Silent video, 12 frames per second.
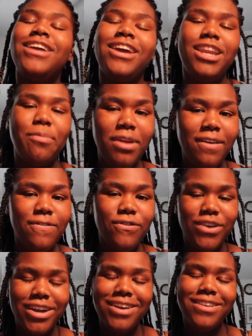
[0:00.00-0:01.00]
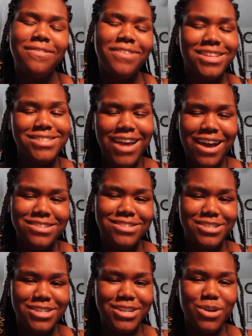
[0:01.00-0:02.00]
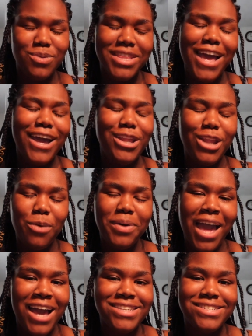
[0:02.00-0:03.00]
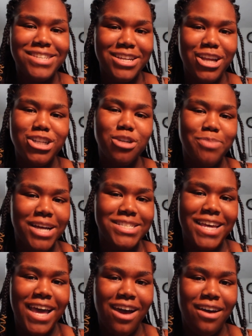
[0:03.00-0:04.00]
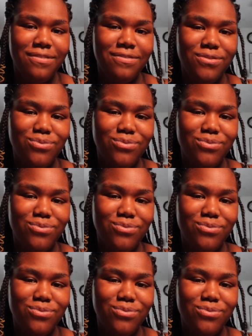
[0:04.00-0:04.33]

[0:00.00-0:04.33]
gonna be freaking fantastic with that glowy ass skin that you're about to have